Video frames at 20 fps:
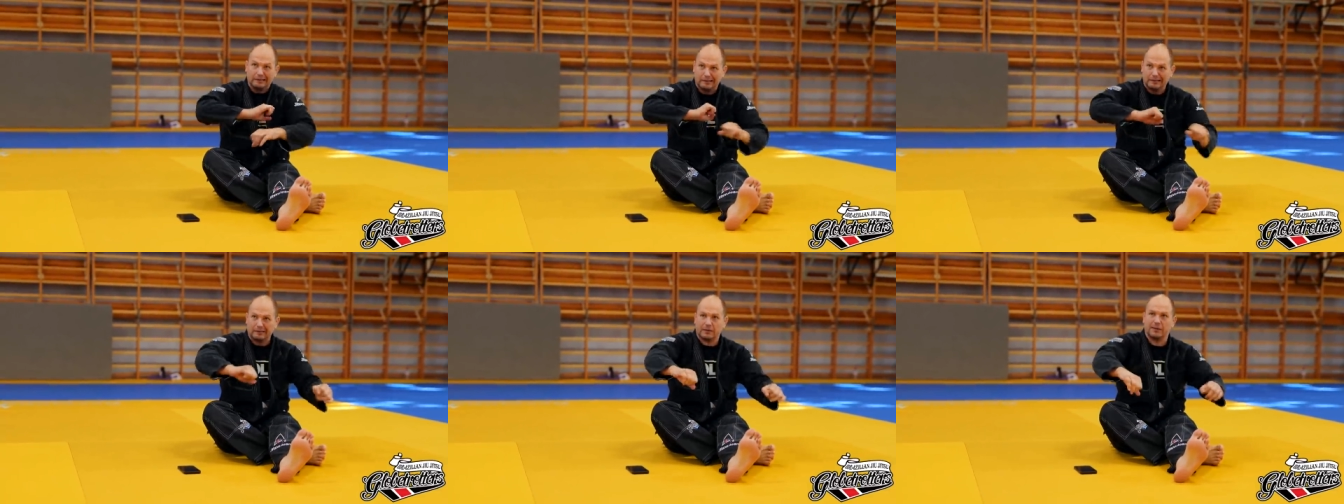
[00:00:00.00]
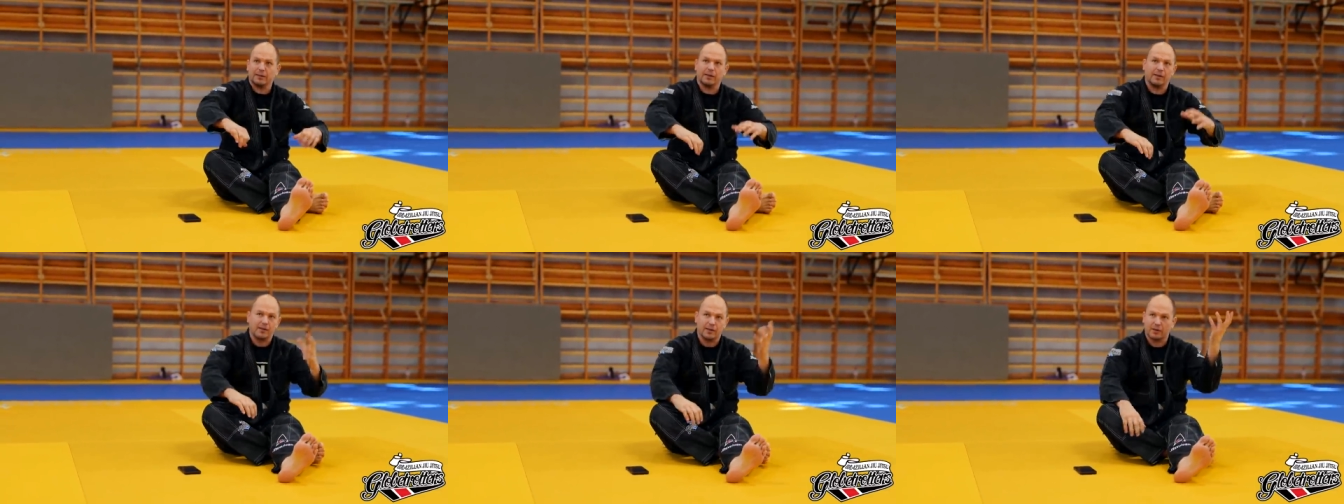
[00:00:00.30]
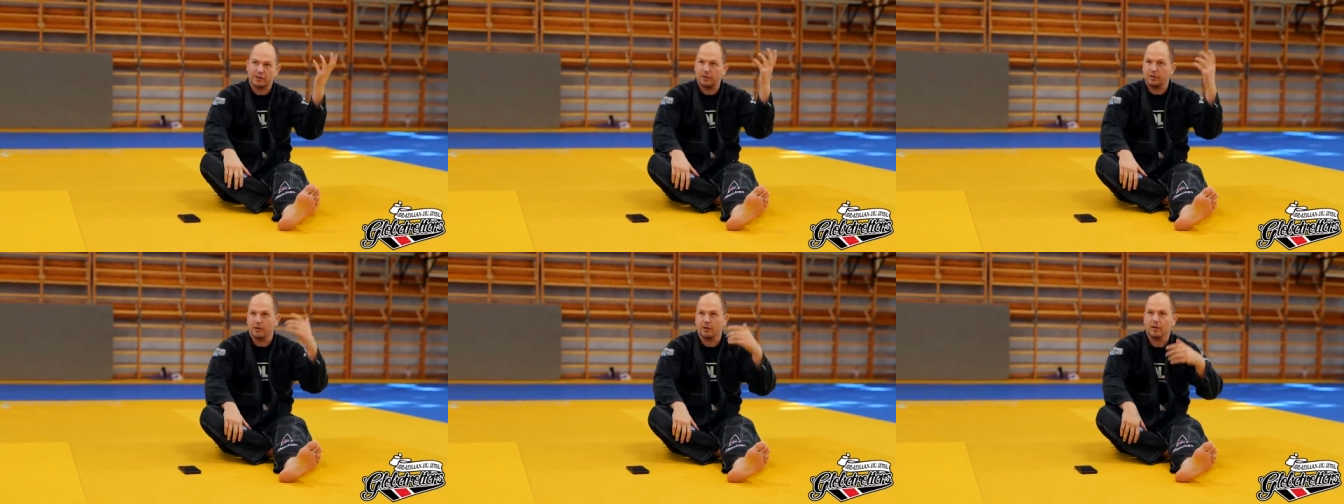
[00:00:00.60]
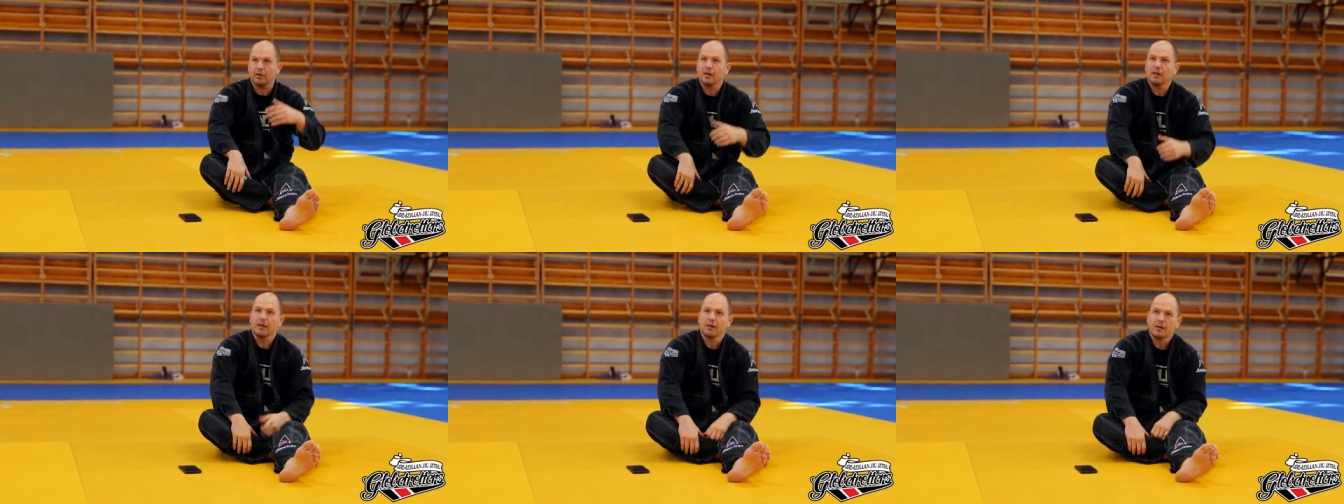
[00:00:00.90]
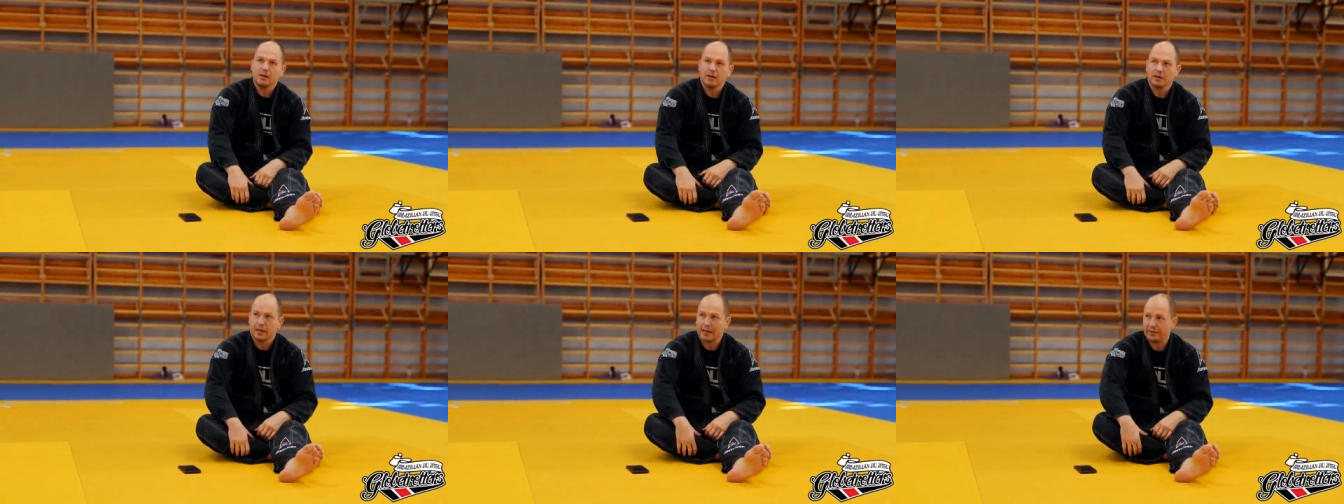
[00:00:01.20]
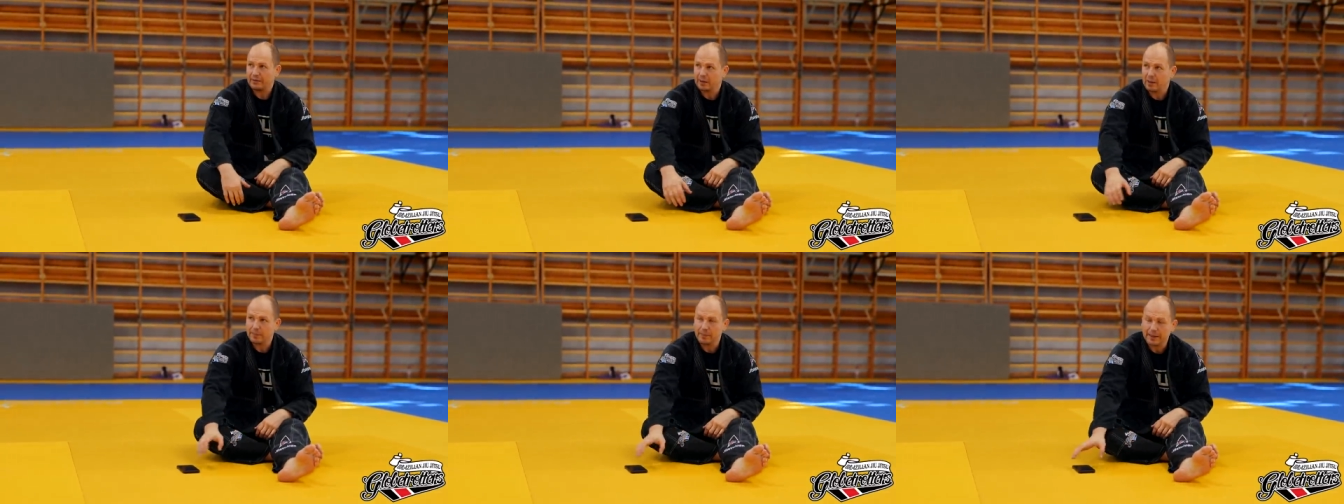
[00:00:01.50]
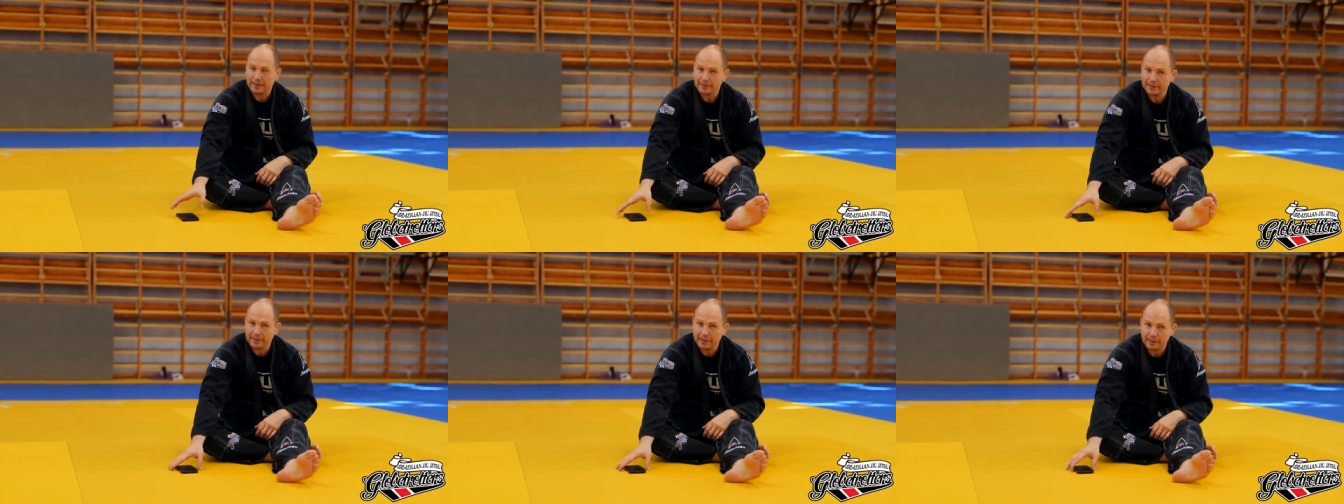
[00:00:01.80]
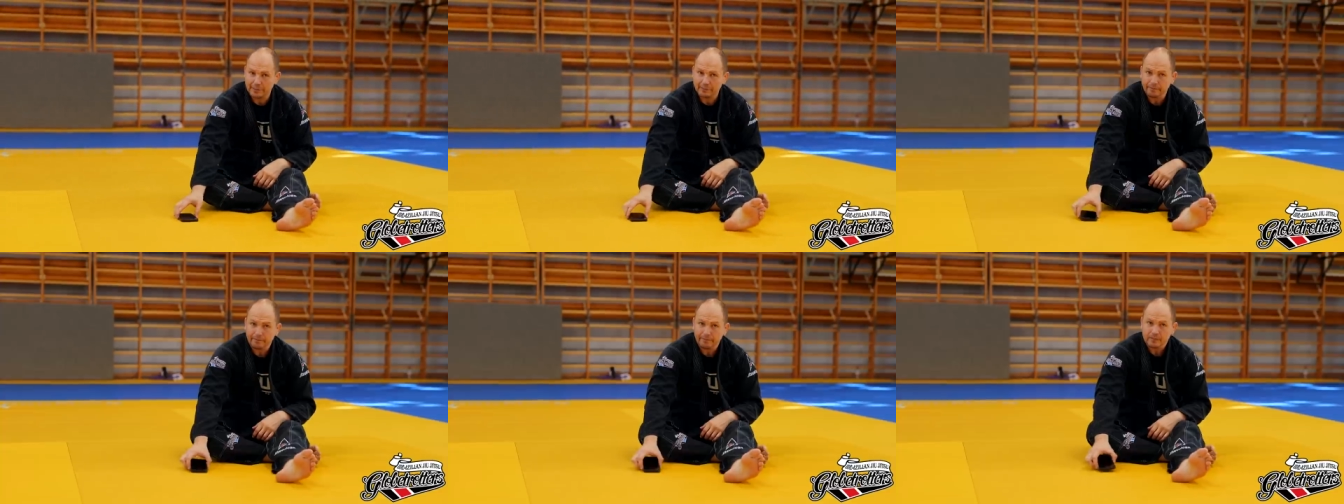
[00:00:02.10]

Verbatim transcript: uh, and then just, you know, they're having a bad day.